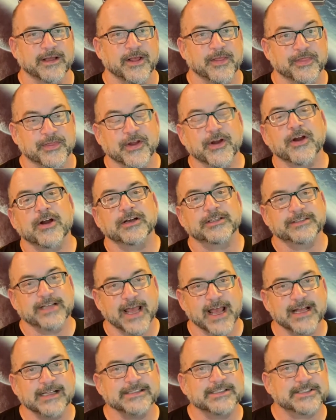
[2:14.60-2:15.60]
there are
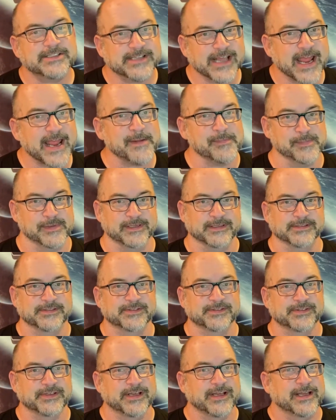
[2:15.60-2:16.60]
10
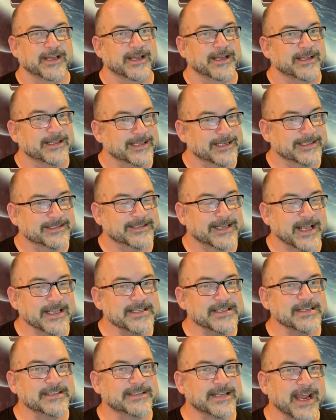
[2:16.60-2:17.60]
statements that
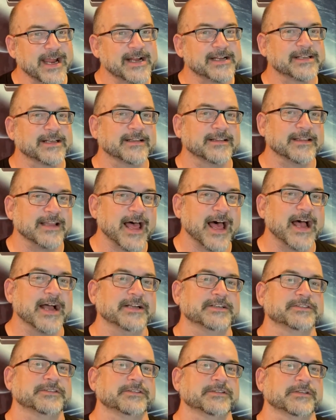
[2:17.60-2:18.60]
doesn't take a
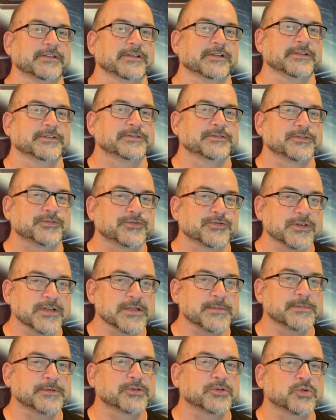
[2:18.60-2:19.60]
lot to
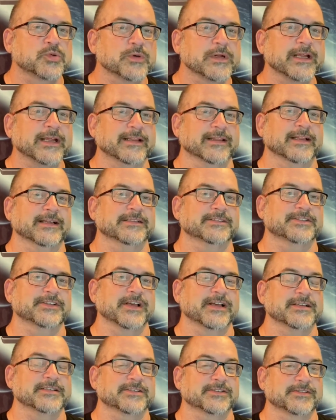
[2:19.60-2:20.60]
read between that
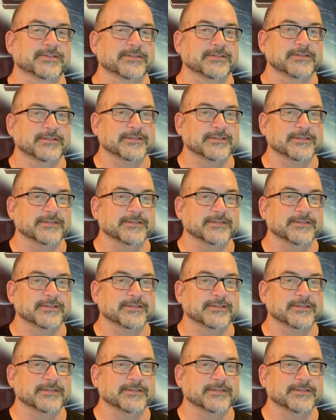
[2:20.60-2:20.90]
says,